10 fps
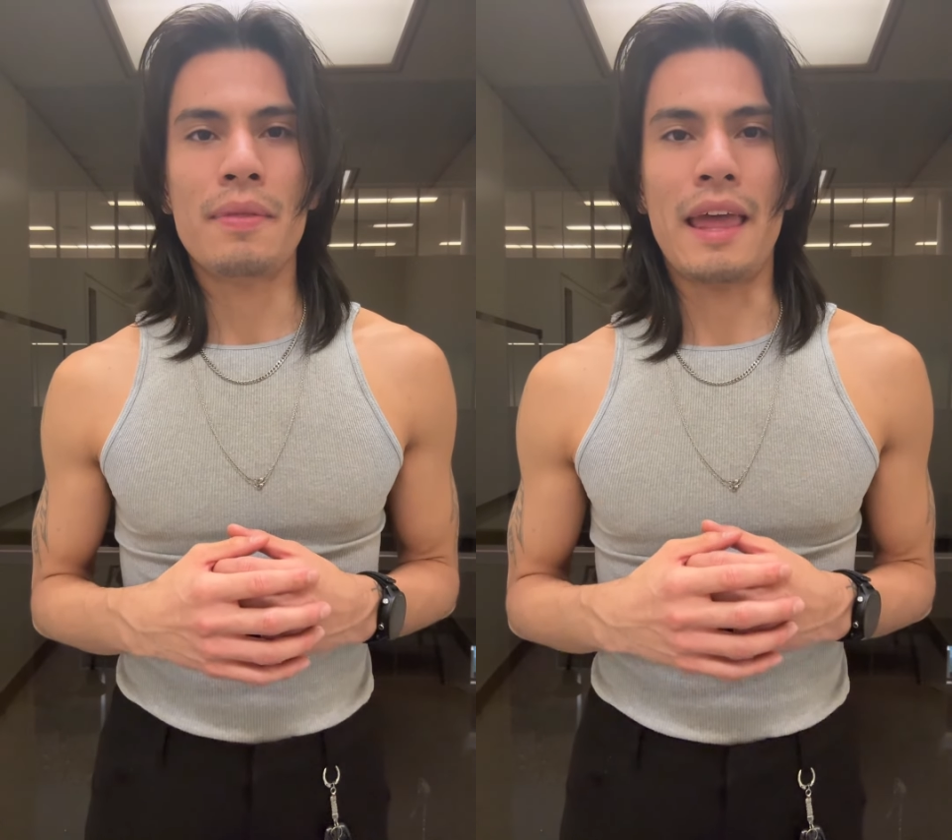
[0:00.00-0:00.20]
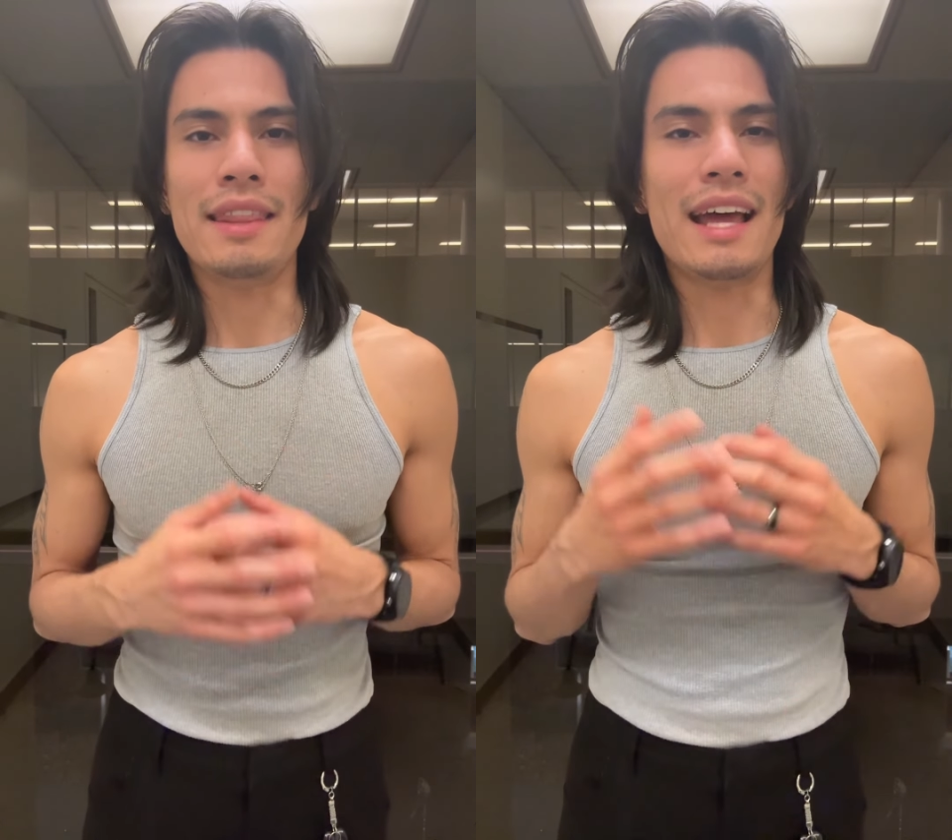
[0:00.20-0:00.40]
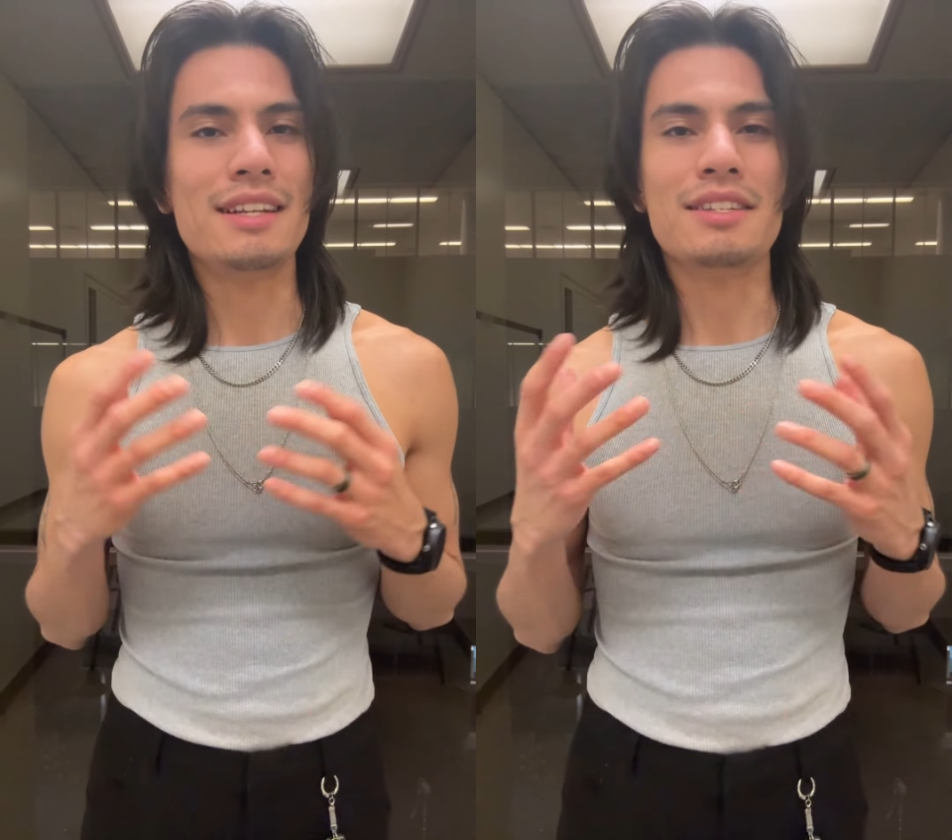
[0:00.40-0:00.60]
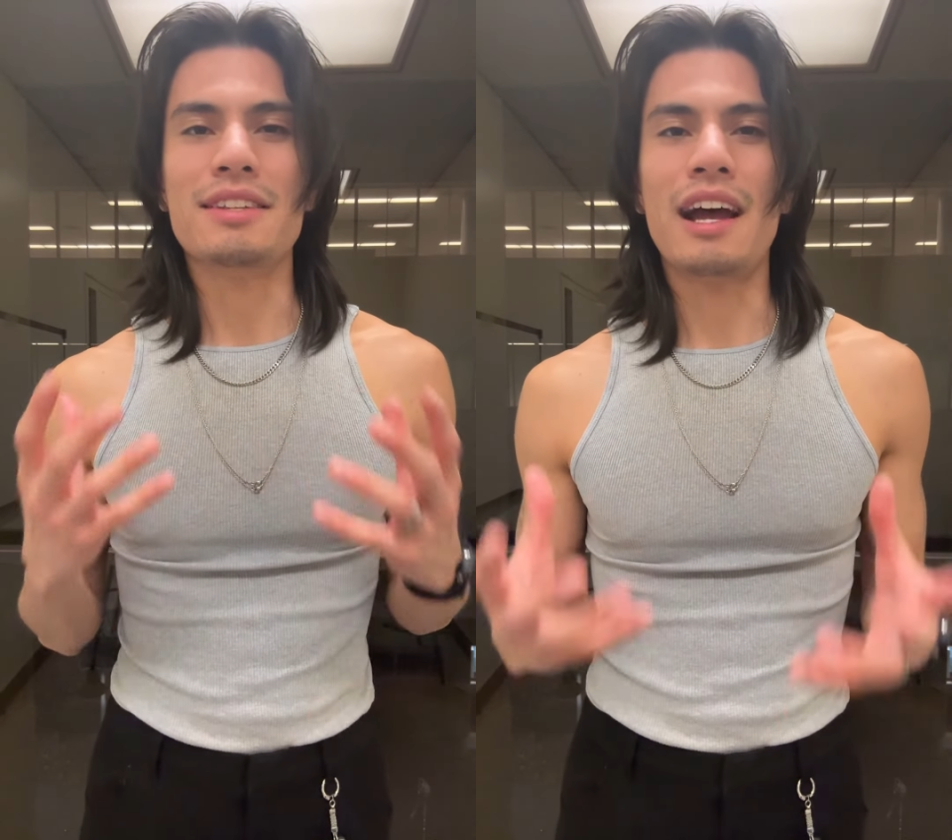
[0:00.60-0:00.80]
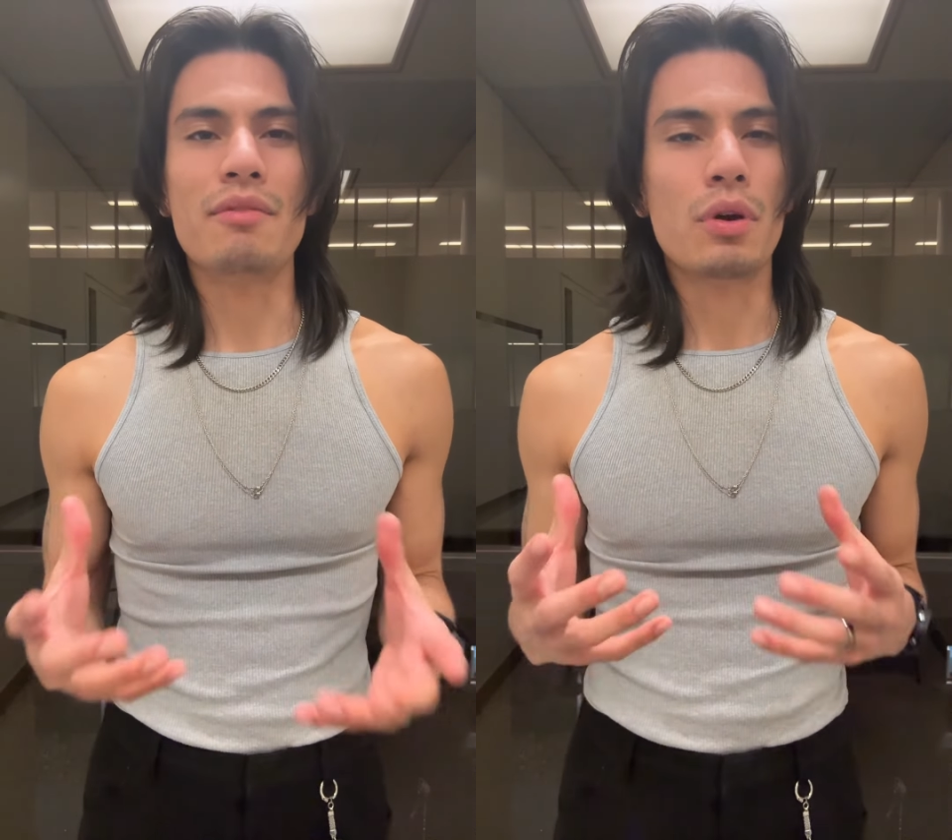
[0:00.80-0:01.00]
And that does
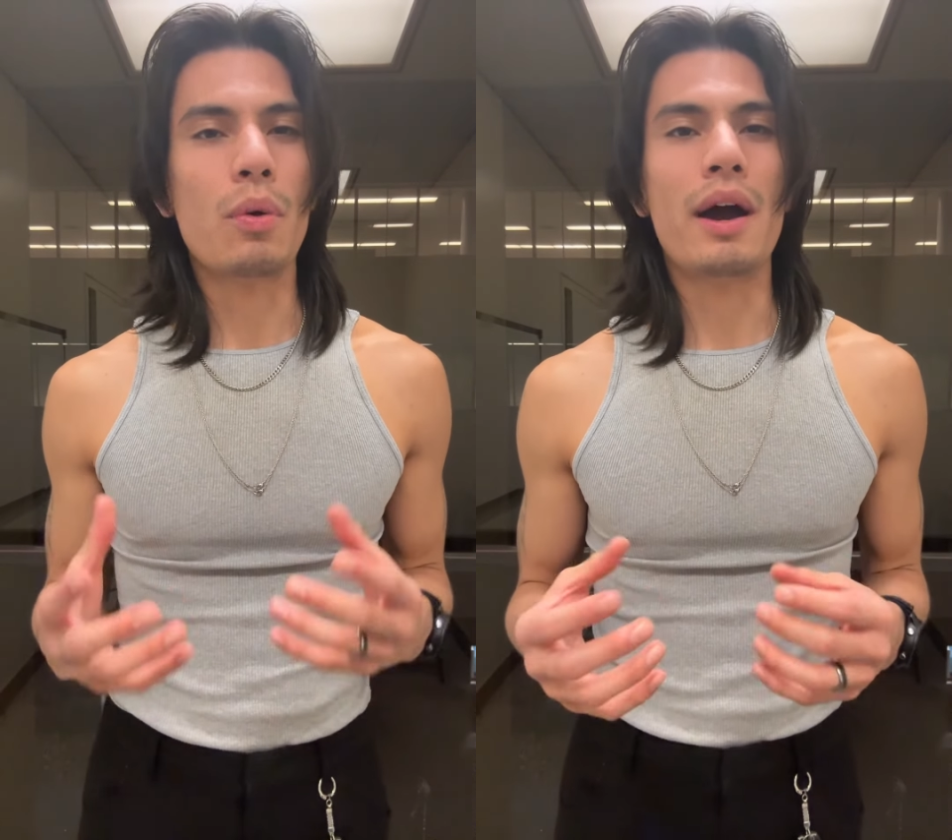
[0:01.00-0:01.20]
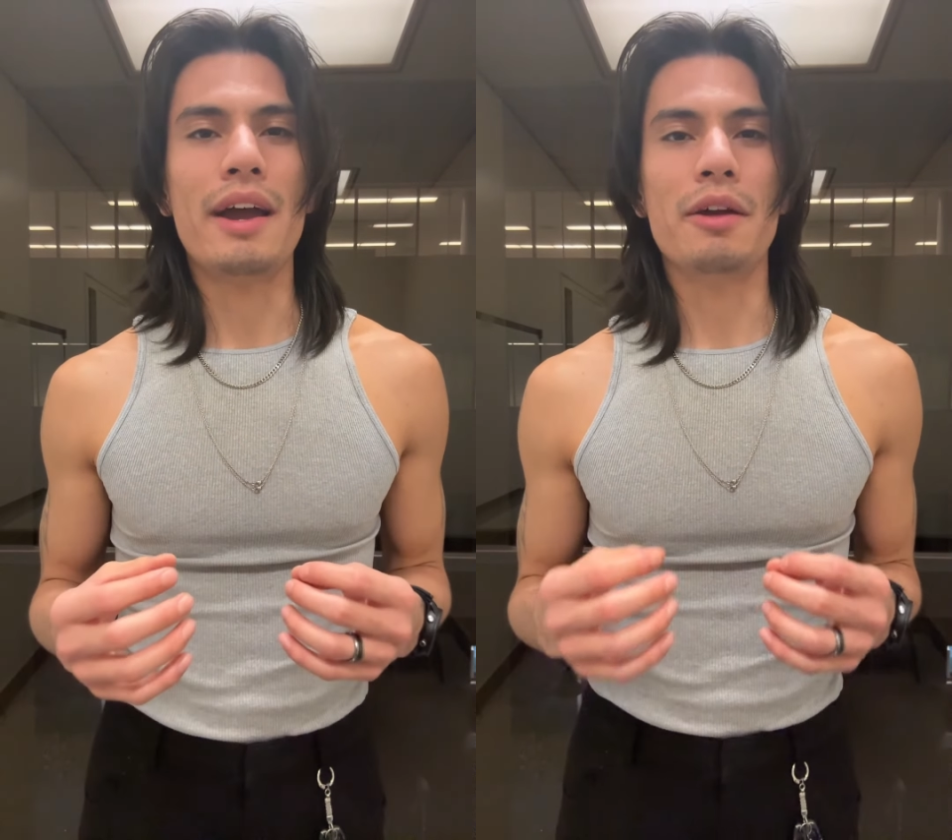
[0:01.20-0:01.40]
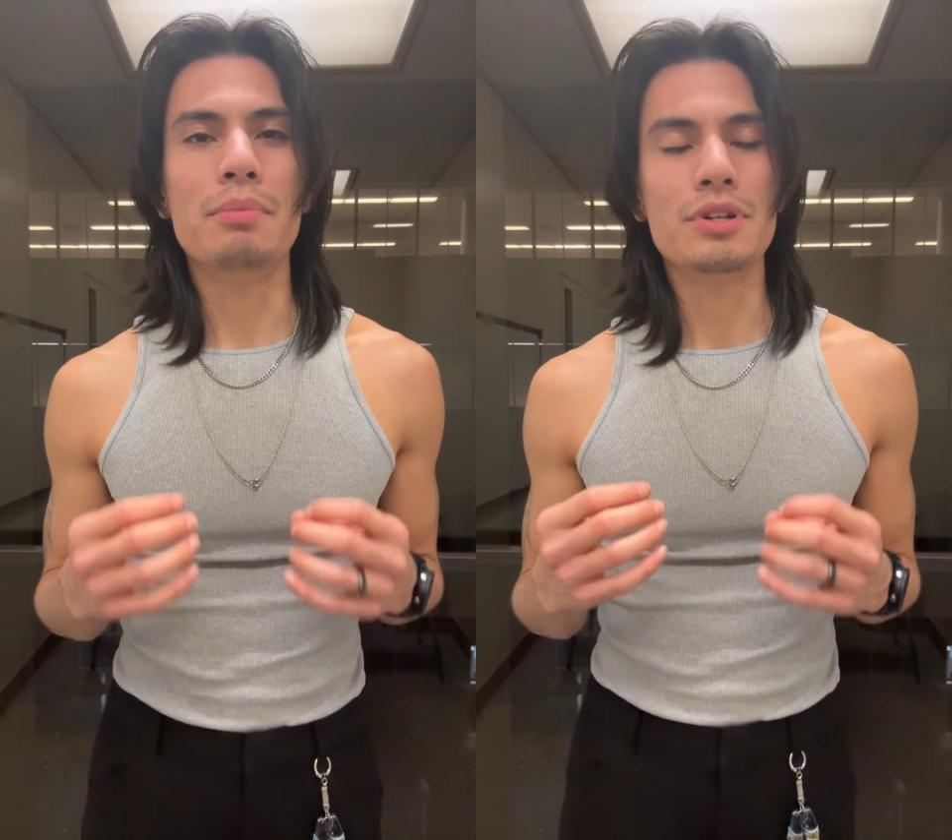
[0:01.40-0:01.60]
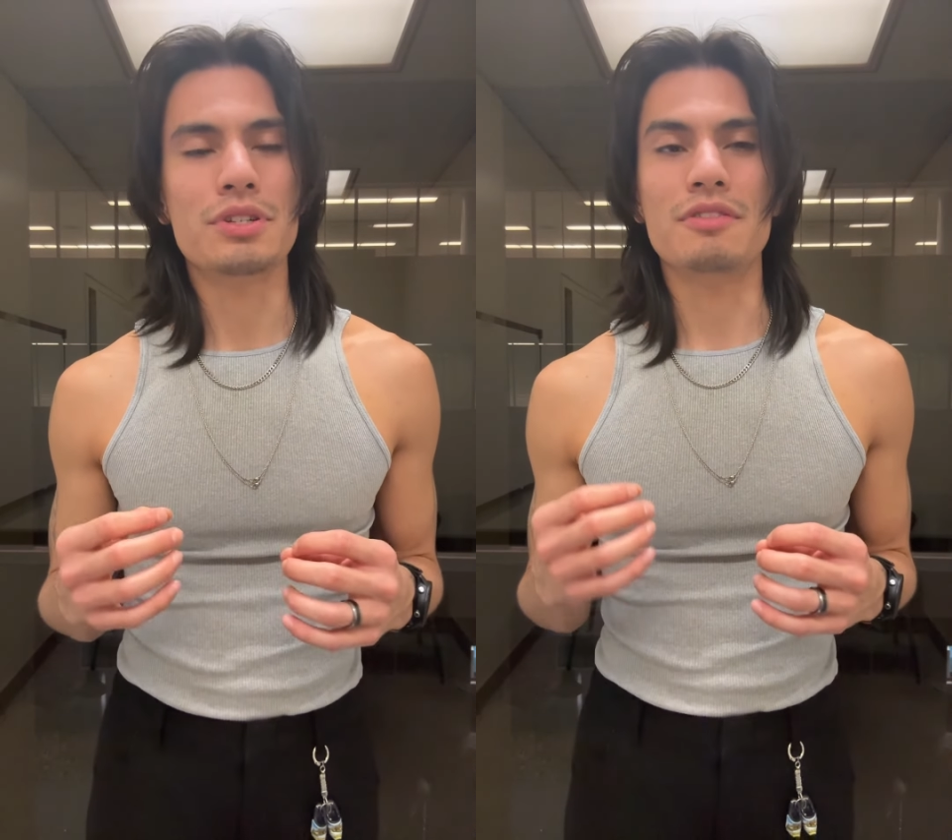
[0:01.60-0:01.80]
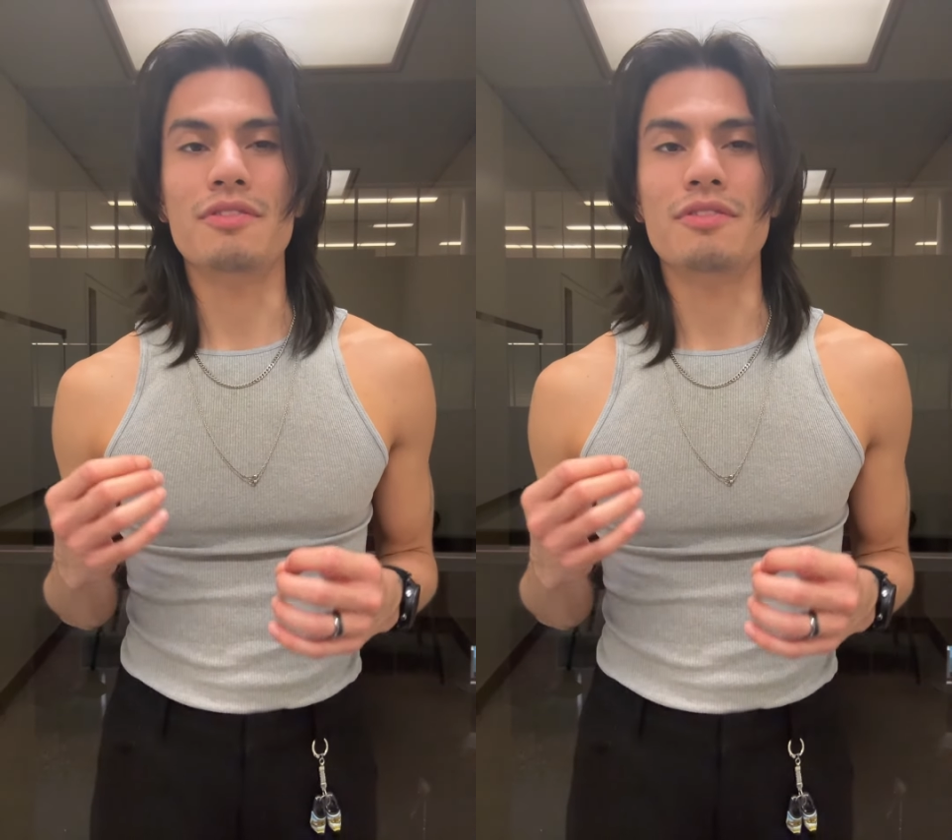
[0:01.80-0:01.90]
not require pushing